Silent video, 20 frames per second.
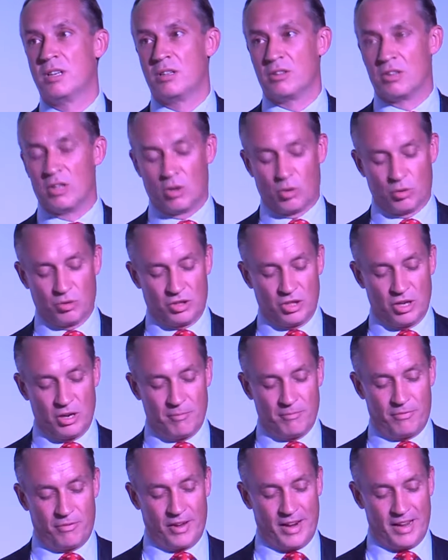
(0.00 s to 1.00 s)
the
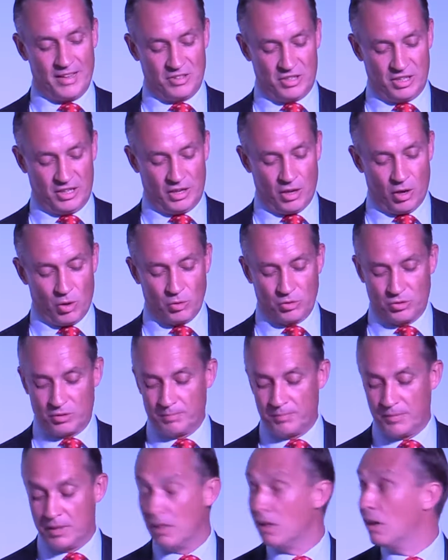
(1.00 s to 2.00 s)
long-term financing goals
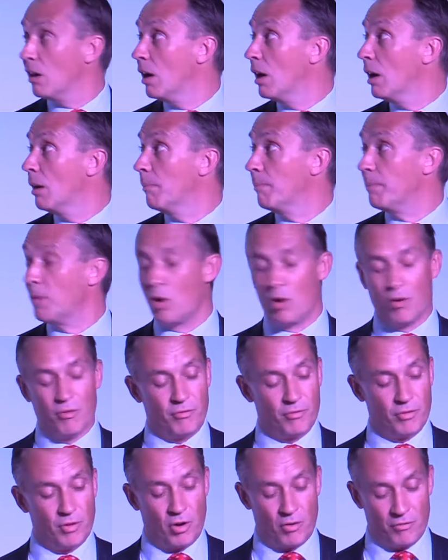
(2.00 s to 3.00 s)

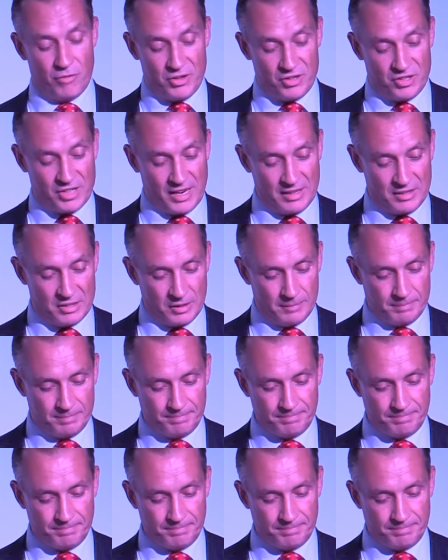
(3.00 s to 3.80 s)
of the sector.